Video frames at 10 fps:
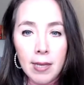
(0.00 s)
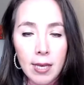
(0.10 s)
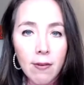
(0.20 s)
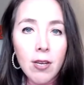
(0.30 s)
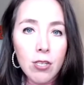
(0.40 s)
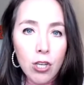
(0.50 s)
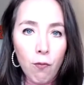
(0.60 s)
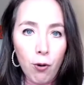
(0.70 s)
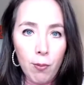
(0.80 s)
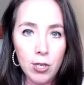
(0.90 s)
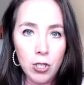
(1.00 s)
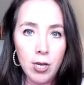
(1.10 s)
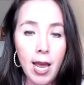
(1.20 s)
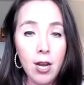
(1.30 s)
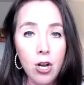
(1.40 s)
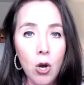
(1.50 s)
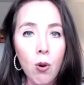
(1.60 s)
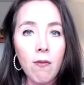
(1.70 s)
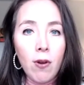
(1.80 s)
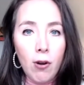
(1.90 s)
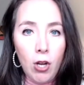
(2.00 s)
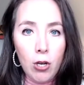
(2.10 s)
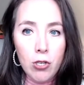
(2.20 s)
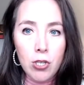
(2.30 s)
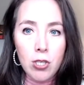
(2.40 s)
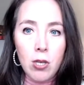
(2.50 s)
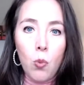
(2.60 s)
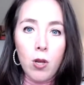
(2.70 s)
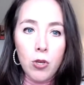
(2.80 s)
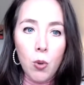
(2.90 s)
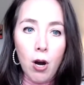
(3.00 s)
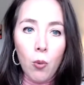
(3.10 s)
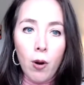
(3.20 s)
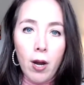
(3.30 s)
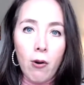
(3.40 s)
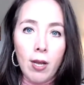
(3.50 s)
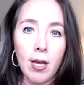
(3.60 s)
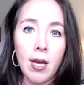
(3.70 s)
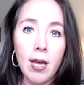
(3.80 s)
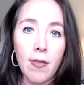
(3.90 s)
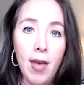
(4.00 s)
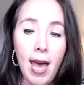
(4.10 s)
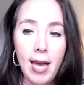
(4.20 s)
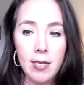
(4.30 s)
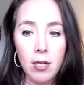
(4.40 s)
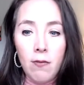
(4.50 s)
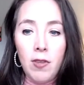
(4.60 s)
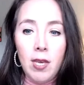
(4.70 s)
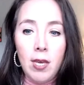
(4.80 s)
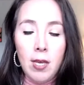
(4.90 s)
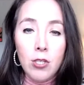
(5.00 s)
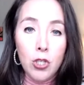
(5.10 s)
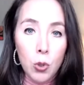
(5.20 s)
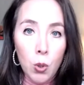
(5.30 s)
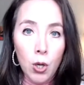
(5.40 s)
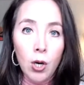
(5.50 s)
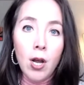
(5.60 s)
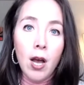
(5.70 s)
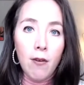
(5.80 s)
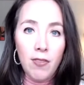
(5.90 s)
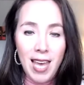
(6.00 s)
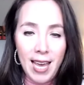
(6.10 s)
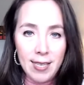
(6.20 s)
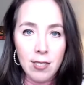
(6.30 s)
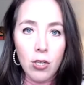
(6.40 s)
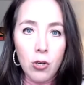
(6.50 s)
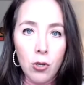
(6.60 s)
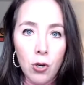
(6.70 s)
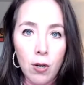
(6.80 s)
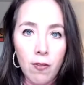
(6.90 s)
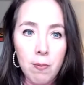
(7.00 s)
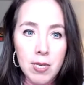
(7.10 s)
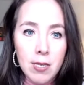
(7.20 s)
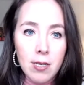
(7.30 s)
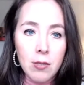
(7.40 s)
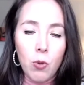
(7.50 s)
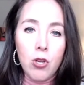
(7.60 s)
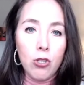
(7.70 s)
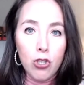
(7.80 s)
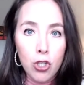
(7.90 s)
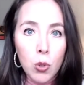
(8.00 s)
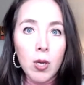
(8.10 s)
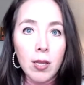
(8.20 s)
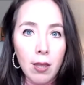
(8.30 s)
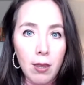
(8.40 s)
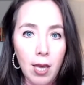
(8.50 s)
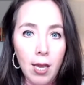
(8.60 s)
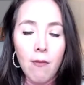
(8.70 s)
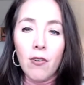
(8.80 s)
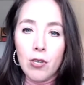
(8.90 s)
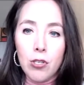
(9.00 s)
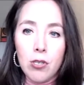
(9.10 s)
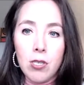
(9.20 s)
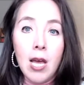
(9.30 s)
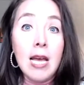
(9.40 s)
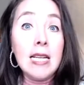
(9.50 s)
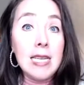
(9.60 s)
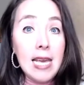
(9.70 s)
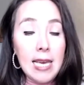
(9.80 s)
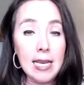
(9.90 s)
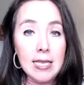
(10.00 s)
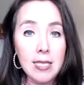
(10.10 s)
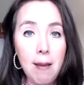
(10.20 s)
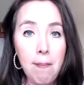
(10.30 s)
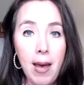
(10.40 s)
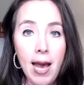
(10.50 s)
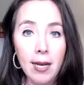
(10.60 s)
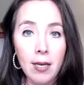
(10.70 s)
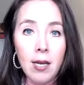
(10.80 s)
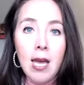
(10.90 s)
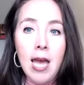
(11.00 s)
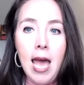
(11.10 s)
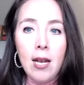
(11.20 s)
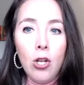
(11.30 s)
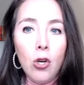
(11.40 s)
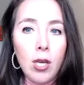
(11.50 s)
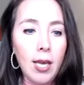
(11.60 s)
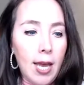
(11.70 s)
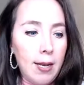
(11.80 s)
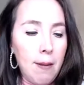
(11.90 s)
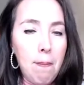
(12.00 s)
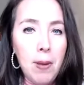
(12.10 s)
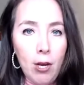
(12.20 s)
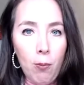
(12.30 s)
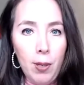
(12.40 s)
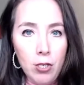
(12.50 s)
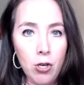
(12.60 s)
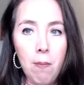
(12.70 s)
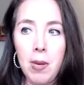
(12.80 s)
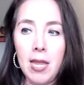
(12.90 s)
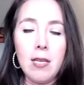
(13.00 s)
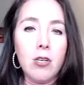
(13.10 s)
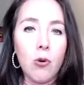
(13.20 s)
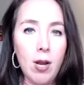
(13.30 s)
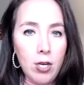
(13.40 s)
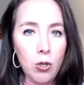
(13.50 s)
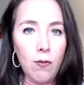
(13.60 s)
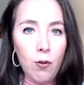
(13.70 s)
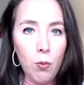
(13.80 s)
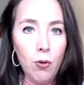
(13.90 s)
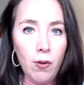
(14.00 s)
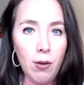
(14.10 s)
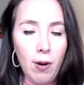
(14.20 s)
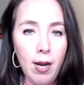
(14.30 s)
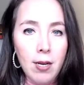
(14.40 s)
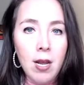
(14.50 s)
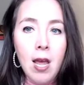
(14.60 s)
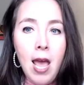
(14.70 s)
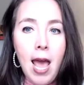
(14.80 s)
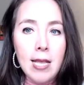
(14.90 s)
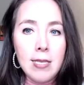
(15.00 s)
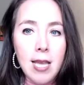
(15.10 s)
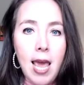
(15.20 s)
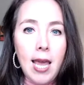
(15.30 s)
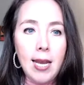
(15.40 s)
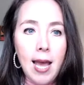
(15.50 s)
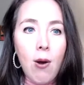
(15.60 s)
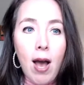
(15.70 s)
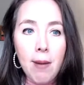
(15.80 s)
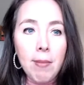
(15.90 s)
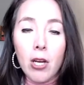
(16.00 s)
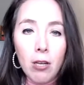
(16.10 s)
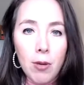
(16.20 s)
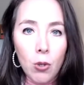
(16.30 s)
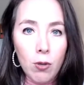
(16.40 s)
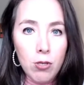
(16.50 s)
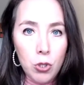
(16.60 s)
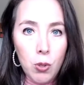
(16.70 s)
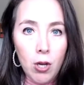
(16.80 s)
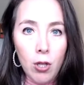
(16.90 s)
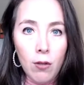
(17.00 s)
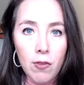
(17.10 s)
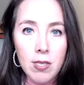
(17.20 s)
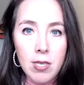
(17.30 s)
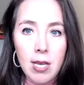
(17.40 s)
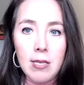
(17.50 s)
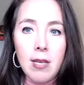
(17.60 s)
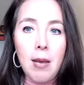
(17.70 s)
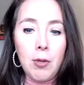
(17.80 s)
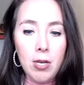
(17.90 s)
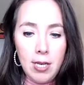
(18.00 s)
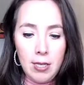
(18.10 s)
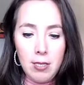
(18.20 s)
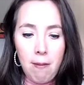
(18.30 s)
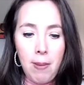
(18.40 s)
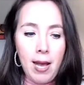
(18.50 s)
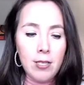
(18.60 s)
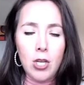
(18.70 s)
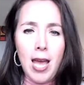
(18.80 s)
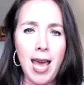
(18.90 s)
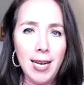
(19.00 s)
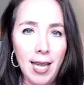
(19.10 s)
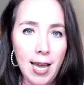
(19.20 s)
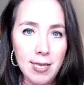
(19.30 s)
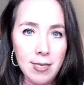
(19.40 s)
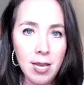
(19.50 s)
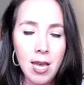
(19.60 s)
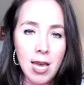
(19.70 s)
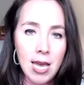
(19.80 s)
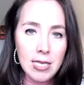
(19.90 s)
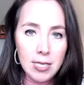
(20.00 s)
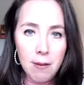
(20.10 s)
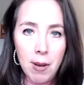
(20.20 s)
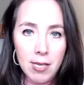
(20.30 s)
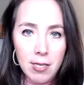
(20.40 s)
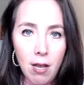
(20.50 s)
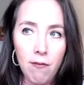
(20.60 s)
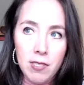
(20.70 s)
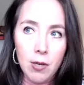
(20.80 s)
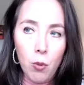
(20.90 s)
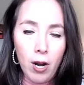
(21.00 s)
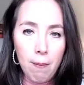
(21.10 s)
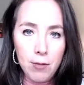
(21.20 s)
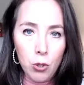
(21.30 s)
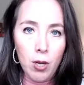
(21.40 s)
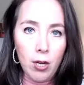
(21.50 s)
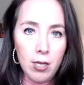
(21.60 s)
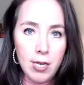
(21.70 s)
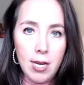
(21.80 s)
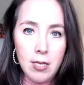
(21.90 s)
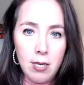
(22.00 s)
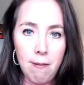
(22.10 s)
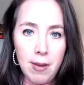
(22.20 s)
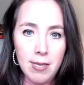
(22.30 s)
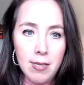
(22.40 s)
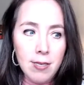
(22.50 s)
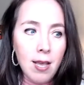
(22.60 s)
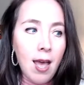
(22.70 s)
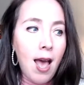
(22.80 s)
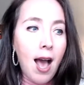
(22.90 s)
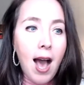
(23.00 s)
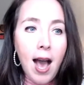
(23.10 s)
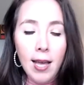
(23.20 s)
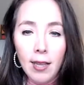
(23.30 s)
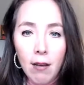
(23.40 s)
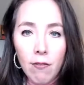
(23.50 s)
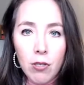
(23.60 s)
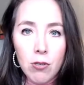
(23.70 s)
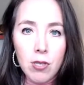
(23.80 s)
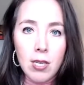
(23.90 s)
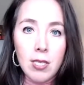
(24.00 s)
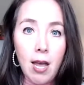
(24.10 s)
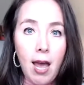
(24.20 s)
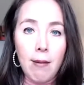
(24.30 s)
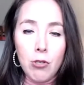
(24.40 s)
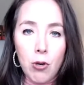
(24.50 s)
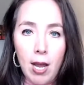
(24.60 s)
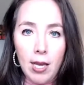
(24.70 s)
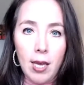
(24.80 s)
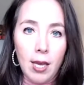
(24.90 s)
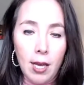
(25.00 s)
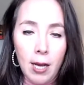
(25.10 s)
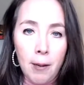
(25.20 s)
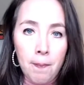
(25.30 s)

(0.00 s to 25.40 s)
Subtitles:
giving yourself permission and knowing very consciously when you are wearing the hat of the doer, of the executor of the business, when you're doing the thing versus taking a step back and looking at the bigger picture and being the director of the movie, right? And saying, now I'm not going to be the one doing all of these things. I'm going to take a step back to analyze, see myself, see what I'm doing on a day to day basis. I love using time tracking